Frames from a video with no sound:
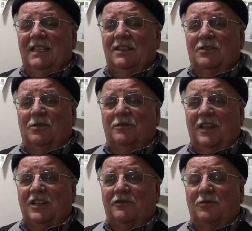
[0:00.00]
So
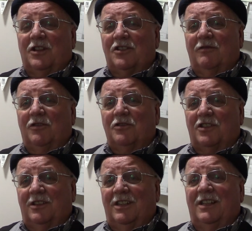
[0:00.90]
thanks for watching,
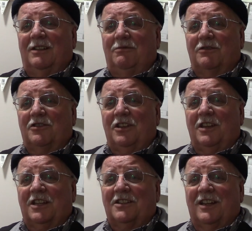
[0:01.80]
folks, and we'll see you
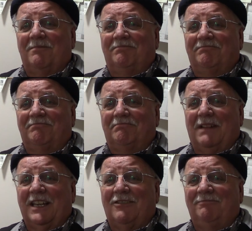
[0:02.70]
next time.
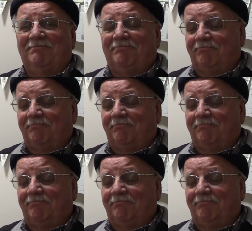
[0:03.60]
Bye now.